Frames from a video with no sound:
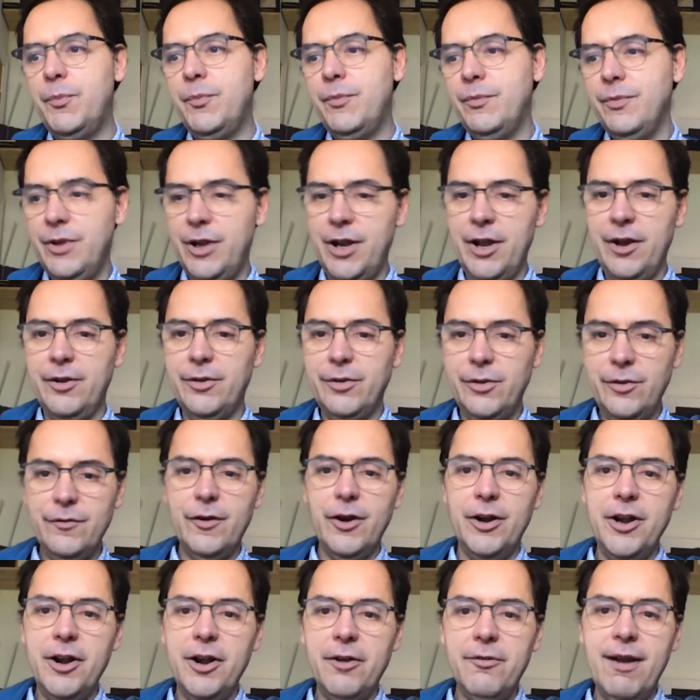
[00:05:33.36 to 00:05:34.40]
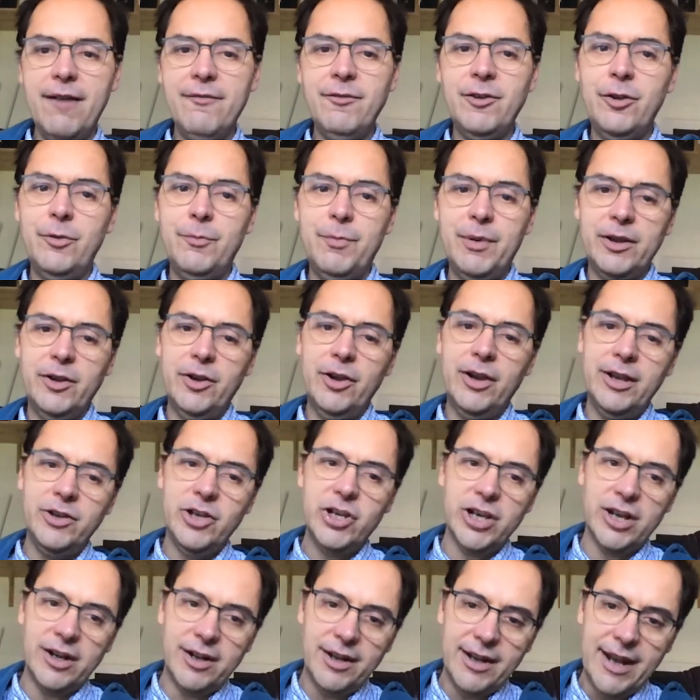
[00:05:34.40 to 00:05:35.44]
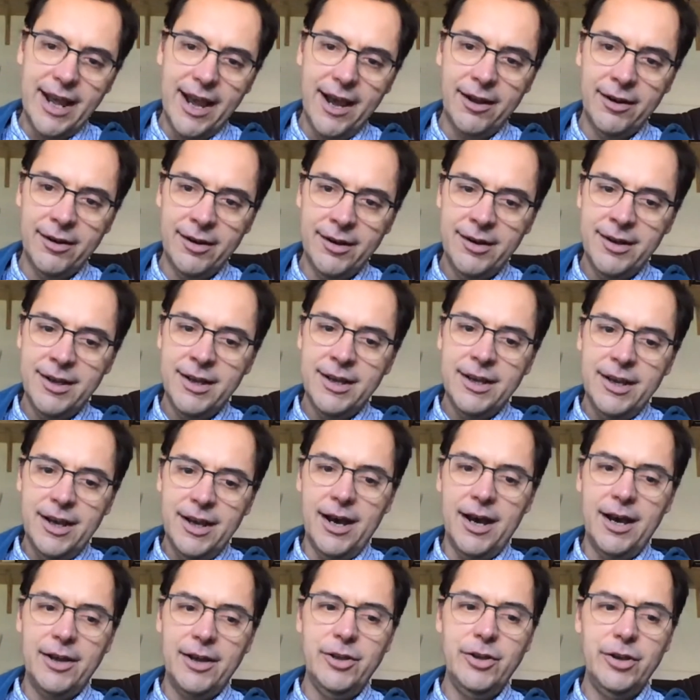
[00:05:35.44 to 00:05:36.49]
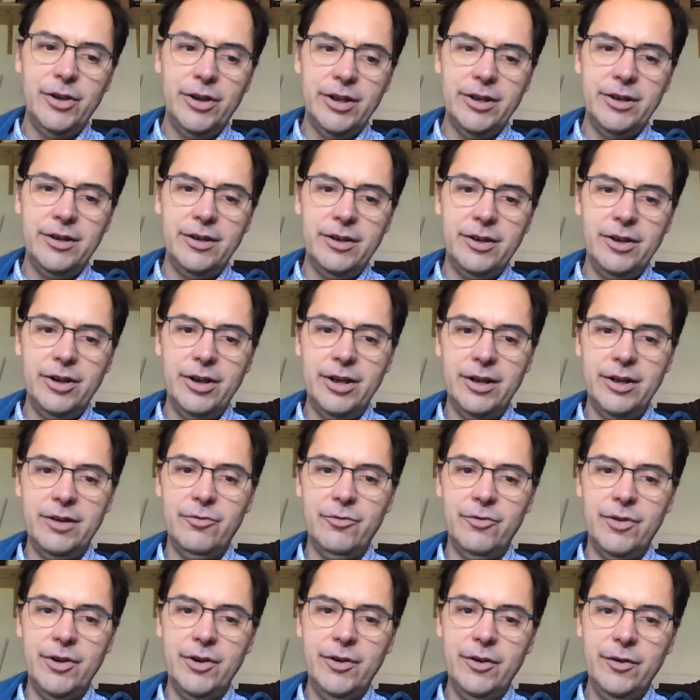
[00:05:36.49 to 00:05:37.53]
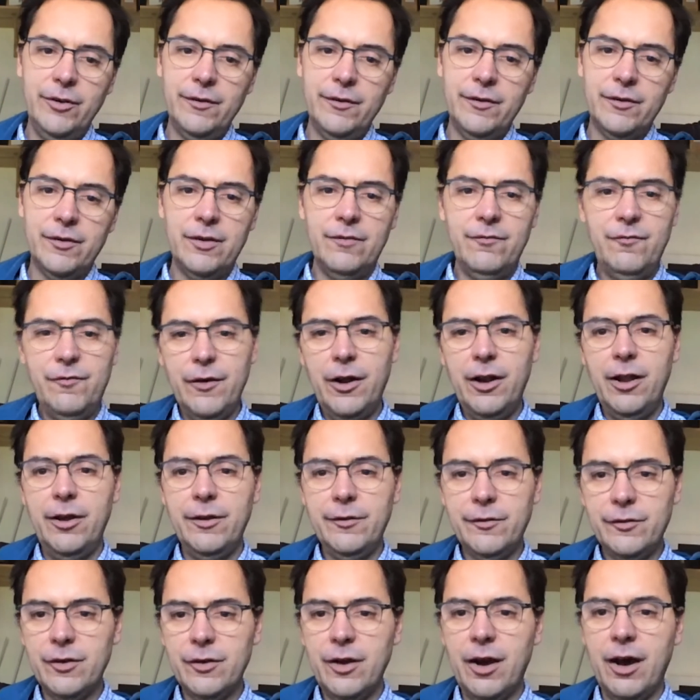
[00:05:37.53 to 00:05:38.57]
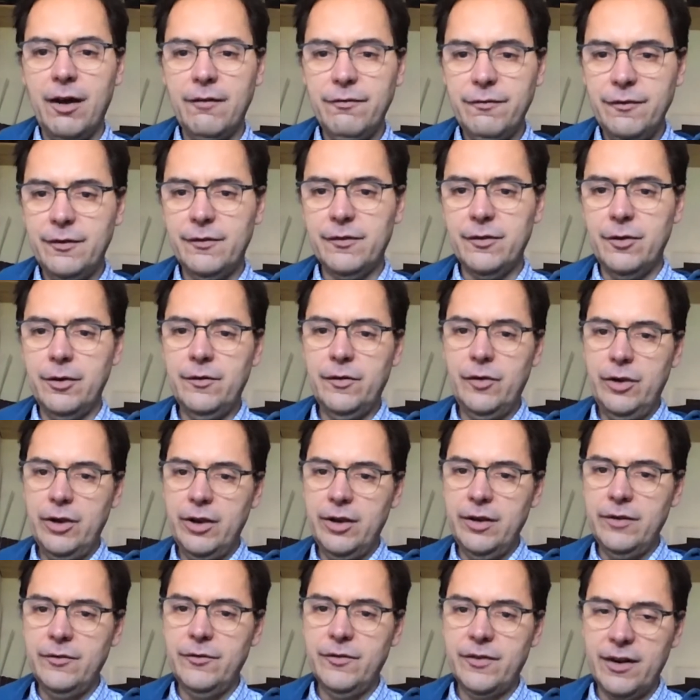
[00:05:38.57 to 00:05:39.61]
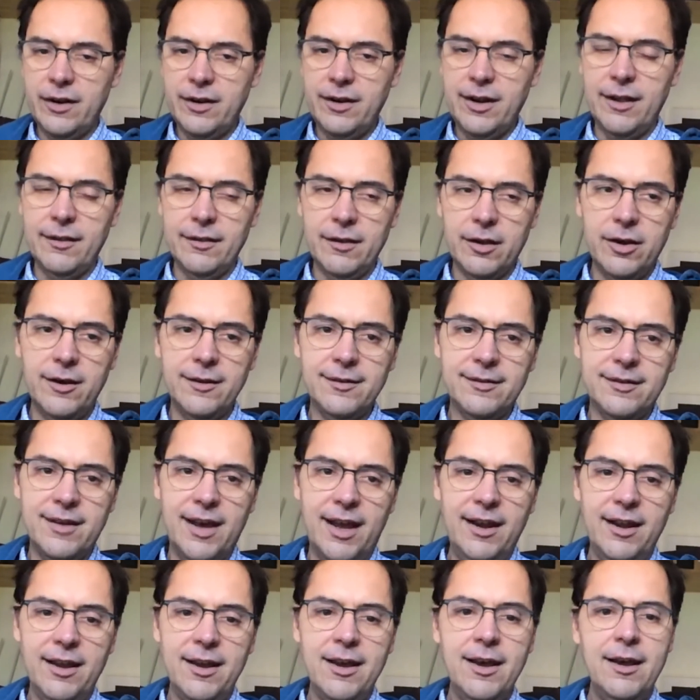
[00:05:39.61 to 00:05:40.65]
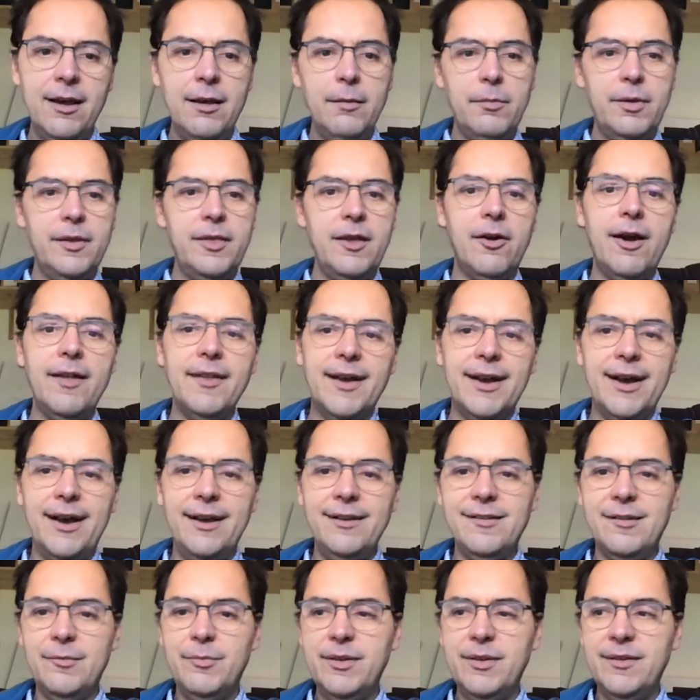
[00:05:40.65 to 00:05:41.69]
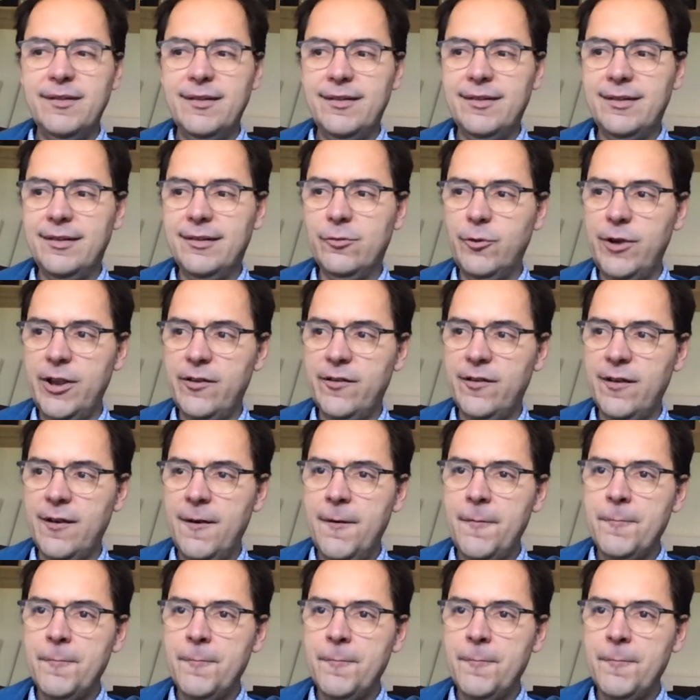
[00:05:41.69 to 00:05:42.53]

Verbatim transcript: you know you've got no revenue, but you can shut down. Uh, you can you can reduce furlough staff and so on, so you can shut down the cost side. But there are other kinds of businesses which